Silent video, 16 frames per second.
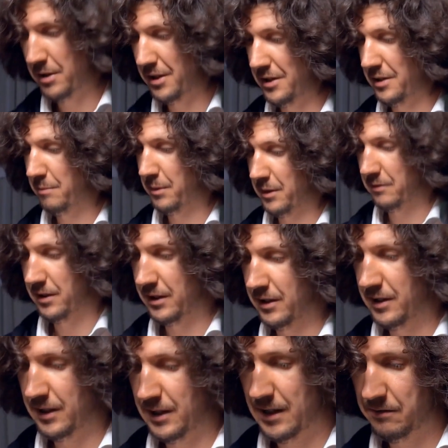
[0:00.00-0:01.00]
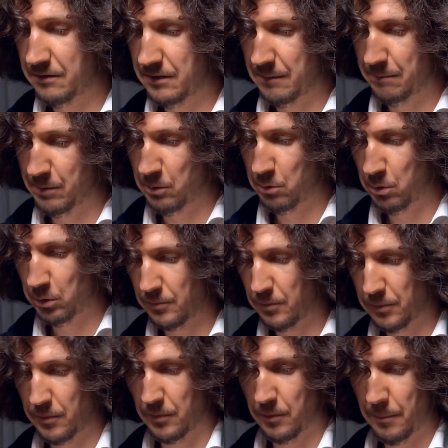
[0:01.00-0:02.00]
Put the wires in the braid.
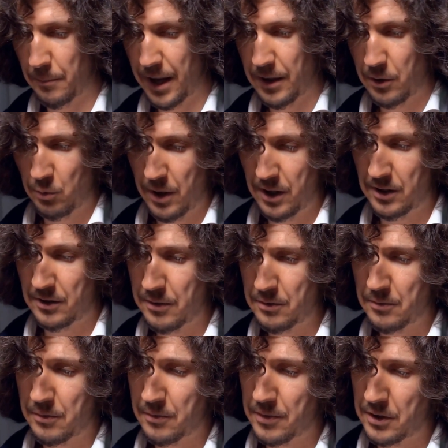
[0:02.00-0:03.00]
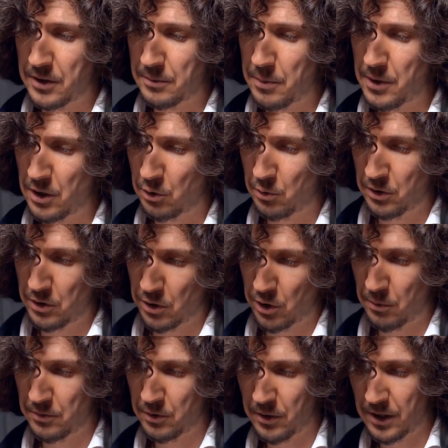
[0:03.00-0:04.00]
By the way, the speaker is
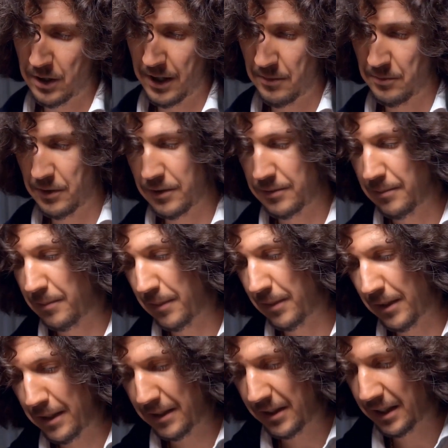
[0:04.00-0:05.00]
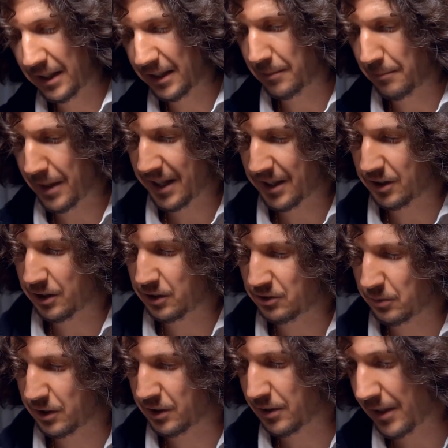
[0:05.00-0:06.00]
not very heavy. It says made in
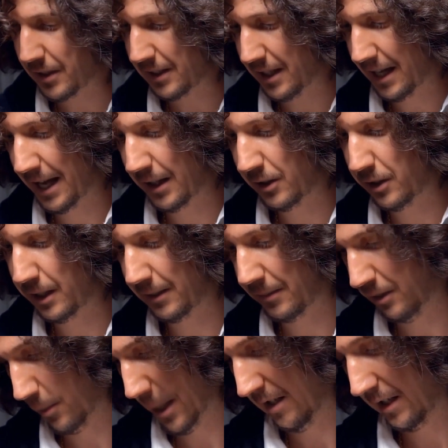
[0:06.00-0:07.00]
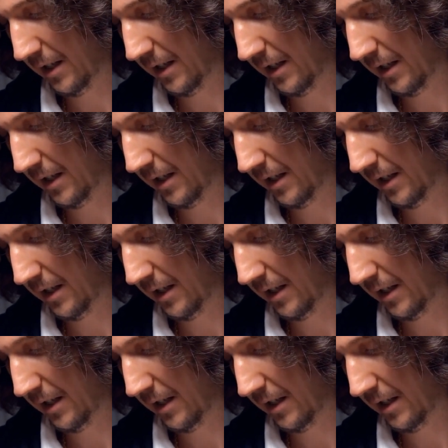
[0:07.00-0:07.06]
Israel, handcrafted by